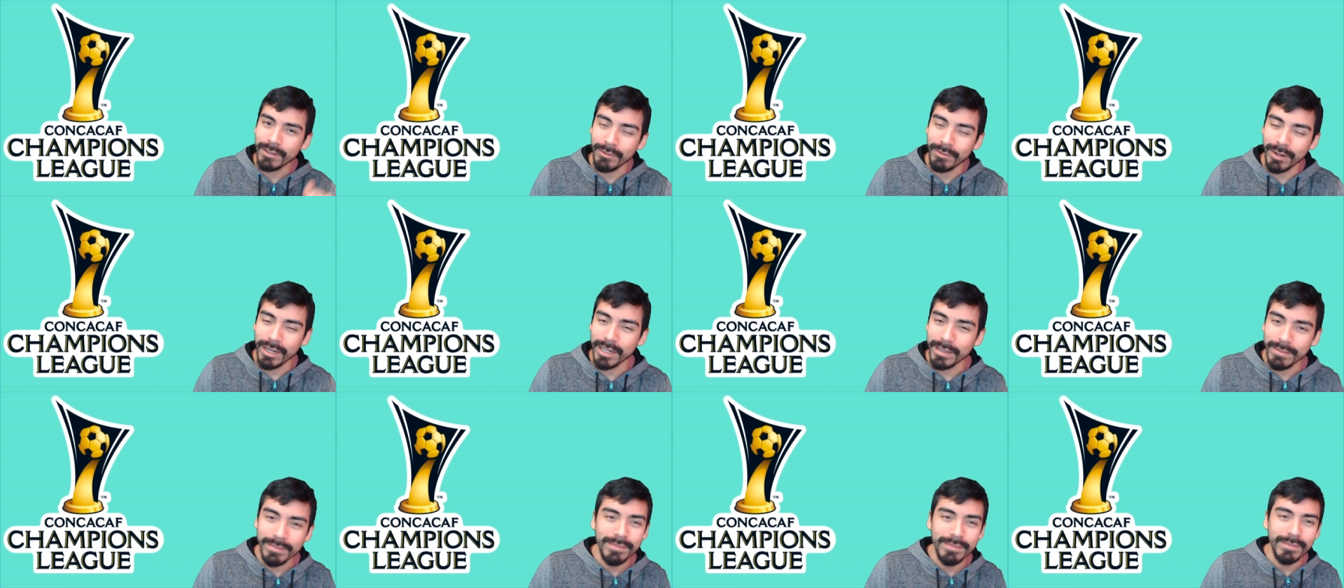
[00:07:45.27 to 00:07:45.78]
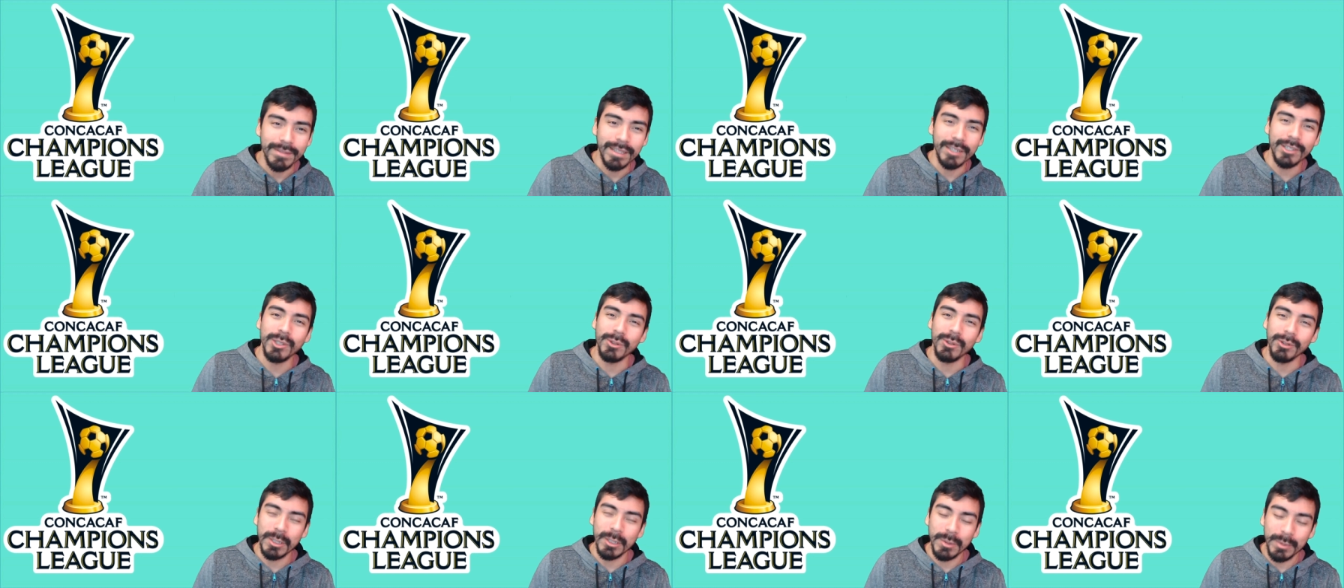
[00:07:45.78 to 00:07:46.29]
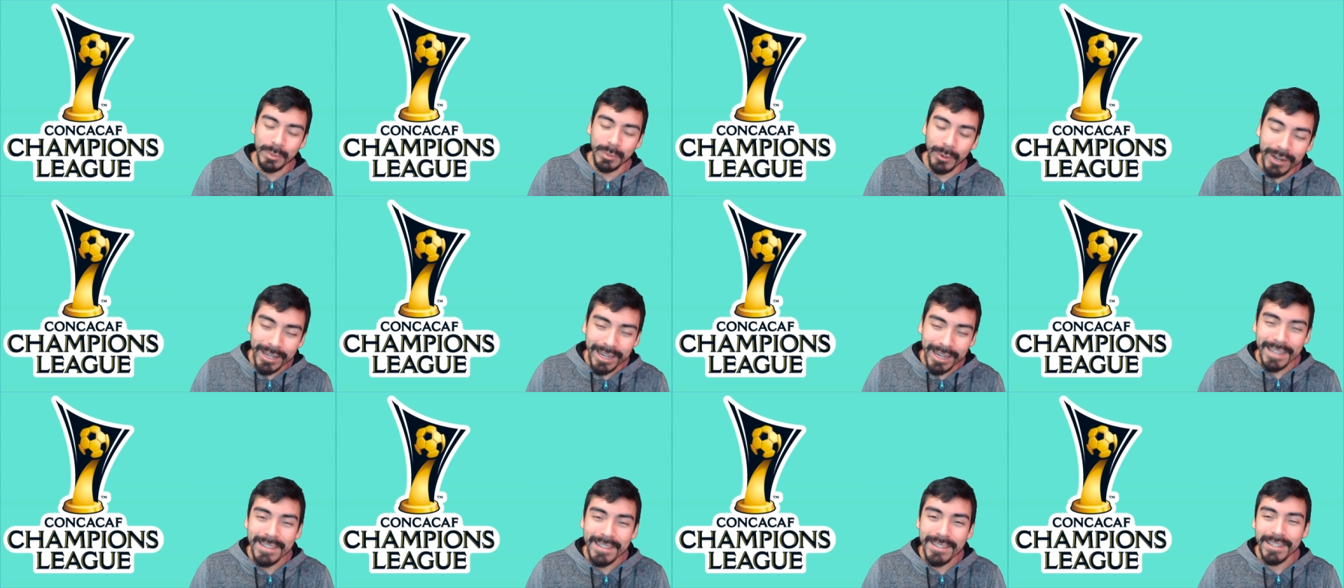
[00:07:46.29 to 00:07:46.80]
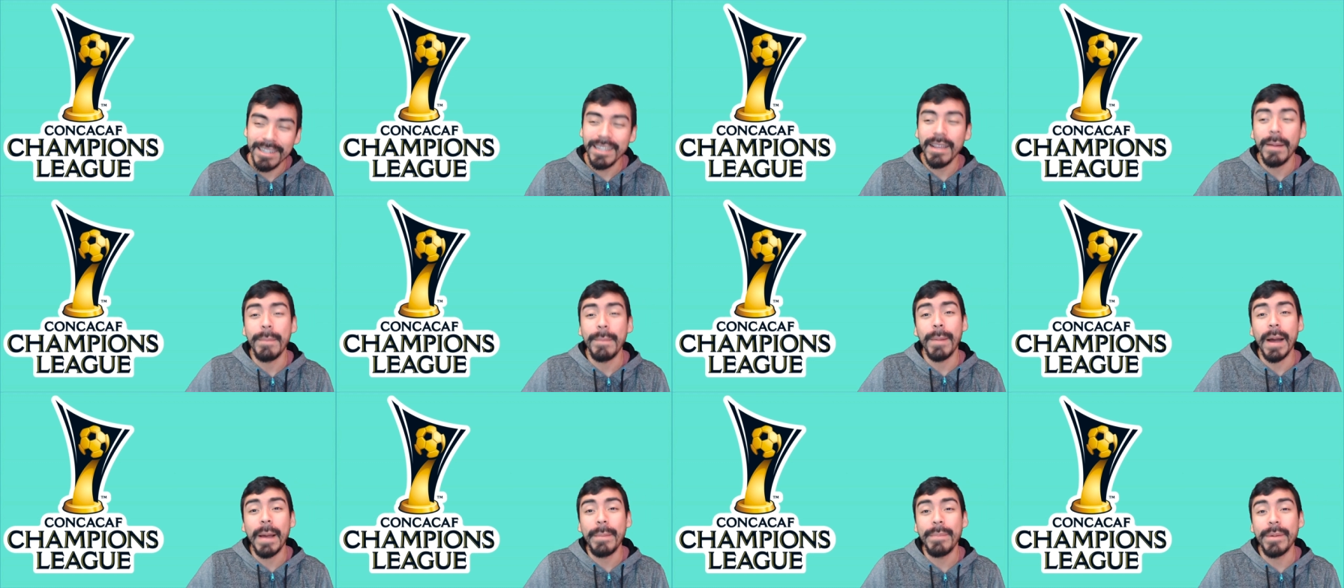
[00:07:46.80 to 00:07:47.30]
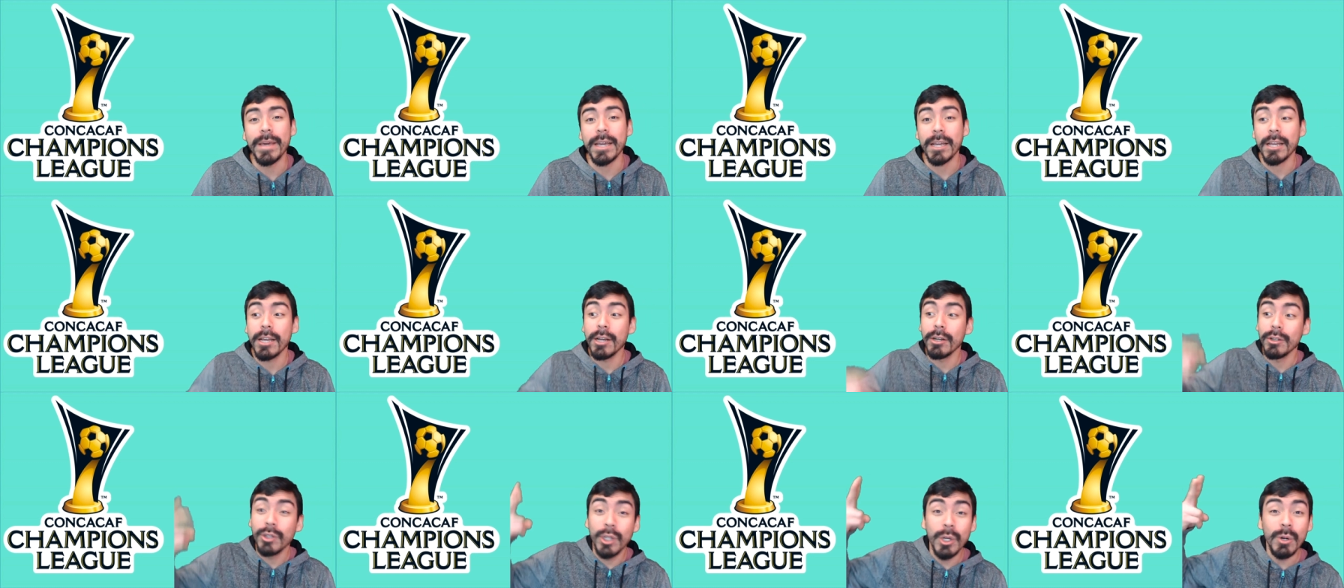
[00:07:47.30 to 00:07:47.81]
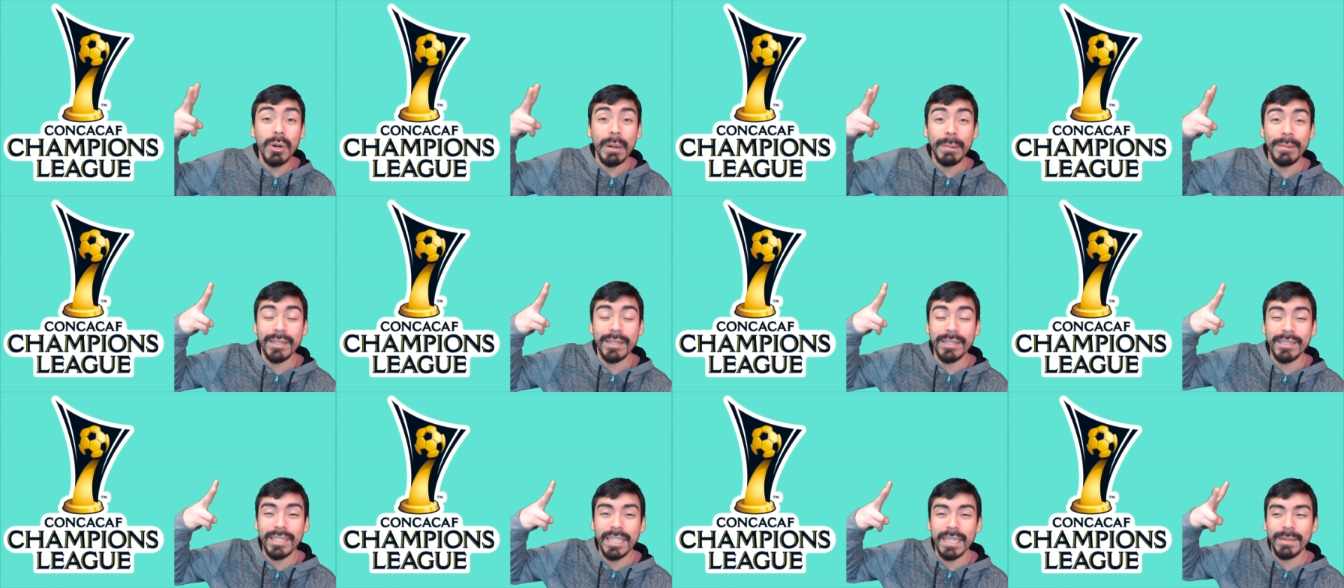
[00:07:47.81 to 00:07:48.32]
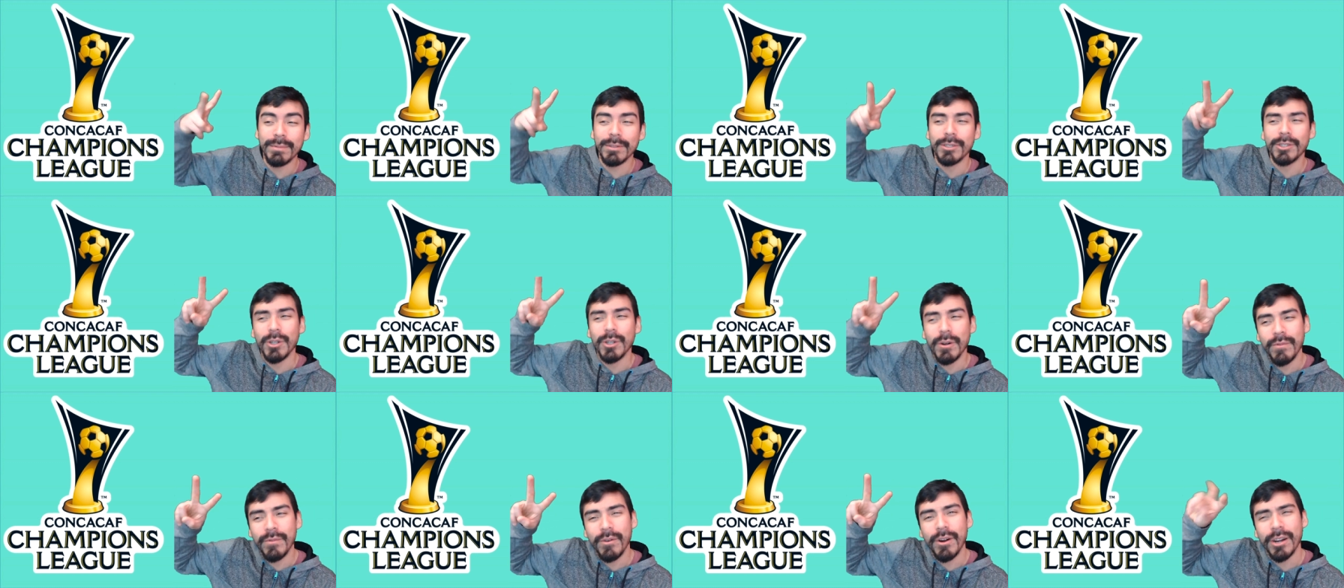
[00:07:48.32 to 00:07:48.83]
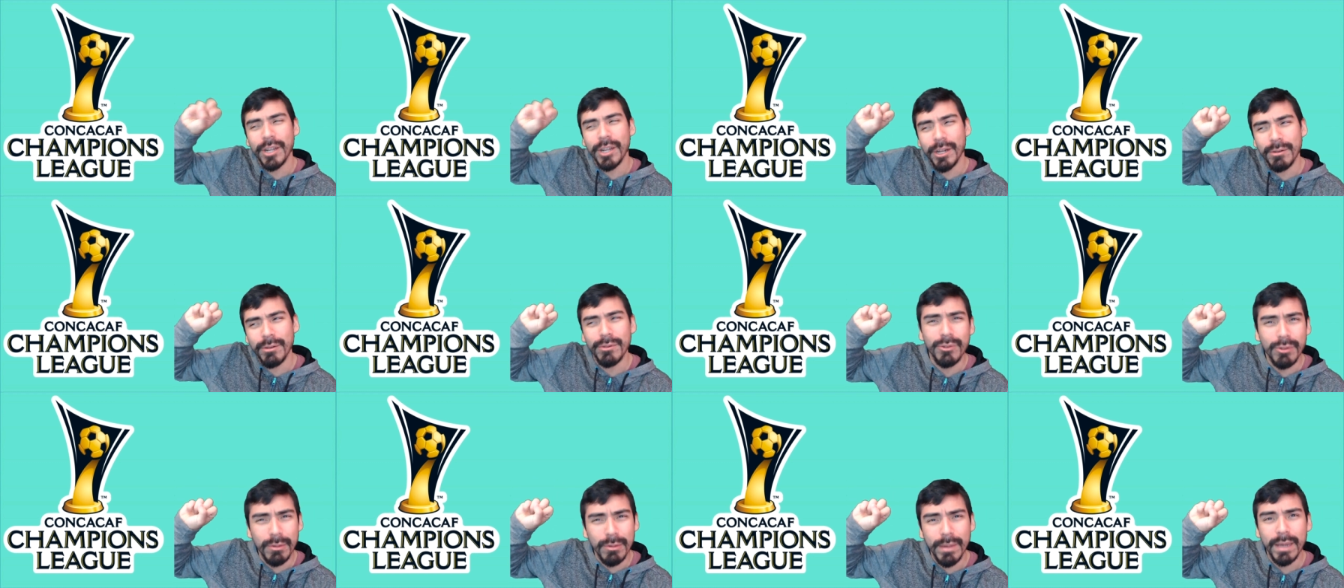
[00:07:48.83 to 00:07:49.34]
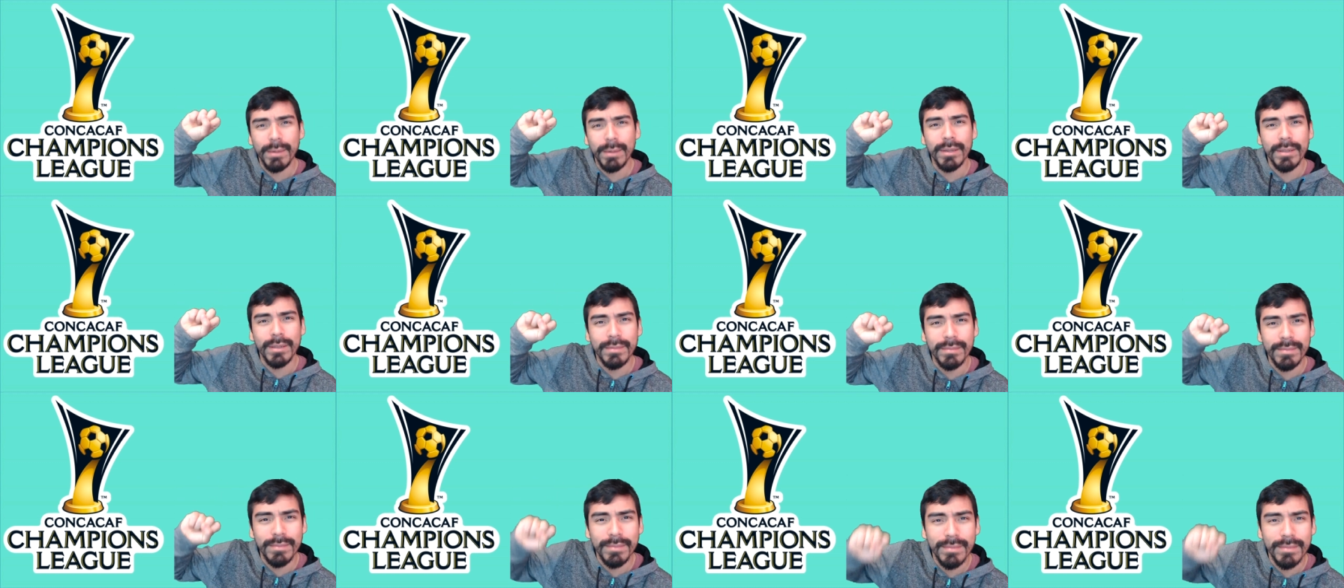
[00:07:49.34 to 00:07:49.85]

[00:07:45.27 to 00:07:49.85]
Ready? Let's do it. Sporting Kansas City, my pick. Two MLS teams so far to go through, baby.